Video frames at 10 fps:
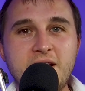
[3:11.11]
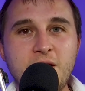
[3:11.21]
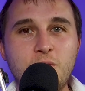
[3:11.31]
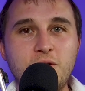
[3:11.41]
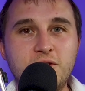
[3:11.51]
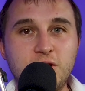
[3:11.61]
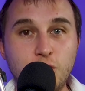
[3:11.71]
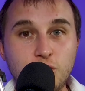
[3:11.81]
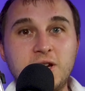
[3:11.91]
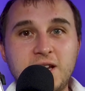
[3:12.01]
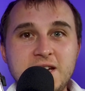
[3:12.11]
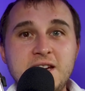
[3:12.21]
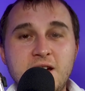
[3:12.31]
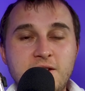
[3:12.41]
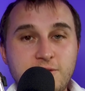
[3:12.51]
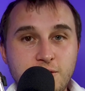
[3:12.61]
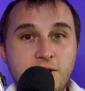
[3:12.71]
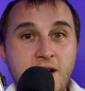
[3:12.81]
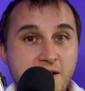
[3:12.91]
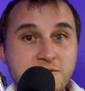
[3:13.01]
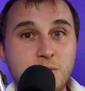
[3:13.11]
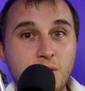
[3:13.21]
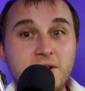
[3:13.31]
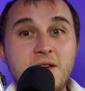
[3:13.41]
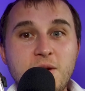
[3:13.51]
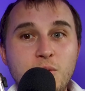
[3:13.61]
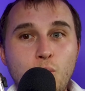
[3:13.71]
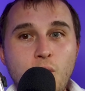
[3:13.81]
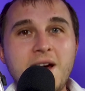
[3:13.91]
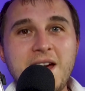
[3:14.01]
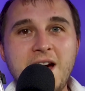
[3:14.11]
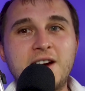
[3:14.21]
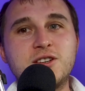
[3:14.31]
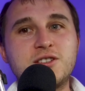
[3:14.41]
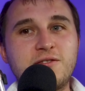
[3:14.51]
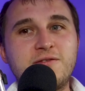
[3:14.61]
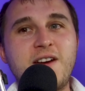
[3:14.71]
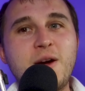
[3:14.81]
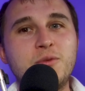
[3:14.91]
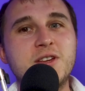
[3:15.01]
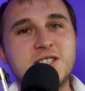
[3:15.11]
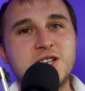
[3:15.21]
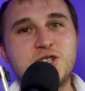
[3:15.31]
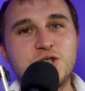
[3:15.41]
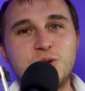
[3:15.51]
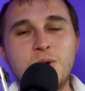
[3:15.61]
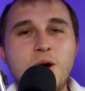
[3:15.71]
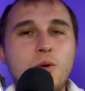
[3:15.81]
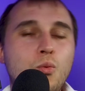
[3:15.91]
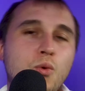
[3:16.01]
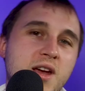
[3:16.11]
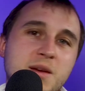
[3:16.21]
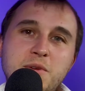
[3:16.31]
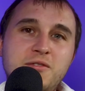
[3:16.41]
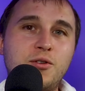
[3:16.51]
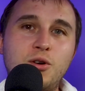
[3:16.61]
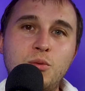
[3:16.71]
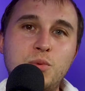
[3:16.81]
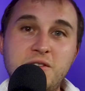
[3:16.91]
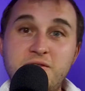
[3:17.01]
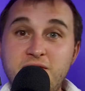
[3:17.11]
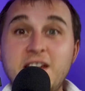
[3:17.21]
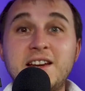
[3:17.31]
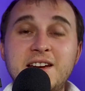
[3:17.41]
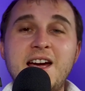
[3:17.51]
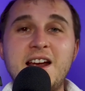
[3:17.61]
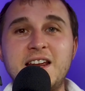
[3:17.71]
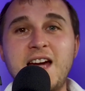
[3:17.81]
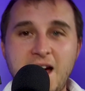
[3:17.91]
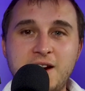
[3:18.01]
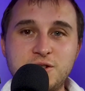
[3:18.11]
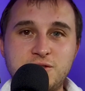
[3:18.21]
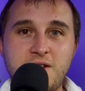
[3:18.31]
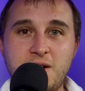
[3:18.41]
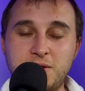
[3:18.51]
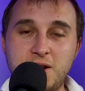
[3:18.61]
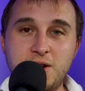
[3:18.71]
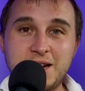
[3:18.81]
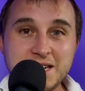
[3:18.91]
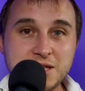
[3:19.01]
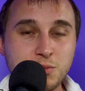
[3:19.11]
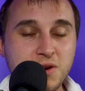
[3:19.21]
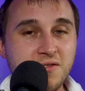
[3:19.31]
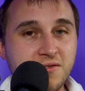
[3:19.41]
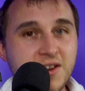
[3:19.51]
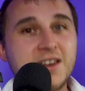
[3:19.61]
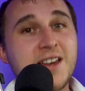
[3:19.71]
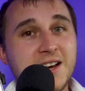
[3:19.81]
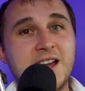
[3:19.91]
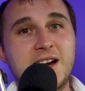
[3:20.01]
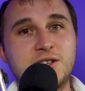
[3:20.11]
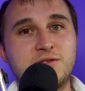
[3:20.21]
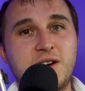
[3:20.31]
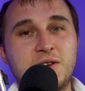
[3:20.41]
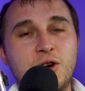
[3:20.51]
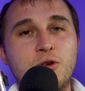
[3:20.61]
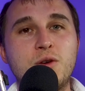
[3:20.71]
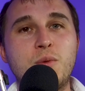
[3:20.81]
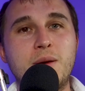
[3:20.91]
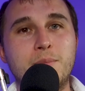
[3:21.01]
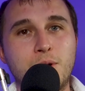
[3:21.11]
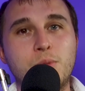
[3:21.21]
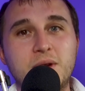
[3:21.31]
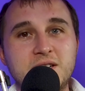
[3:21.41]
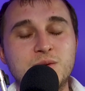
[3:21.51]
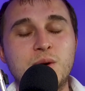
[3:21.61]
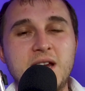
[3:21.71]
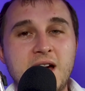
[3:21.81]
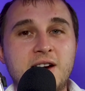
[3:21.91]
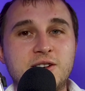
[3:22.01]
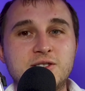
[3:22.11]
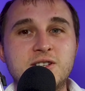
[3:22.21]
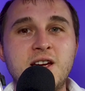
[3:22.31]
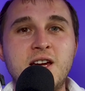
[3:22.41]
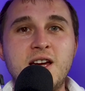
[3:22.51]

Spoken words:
Now, luckily for everyone, white hackers found this issue way before we think any hackers found it. At least we think any hackers found it, or it went public to any hackers.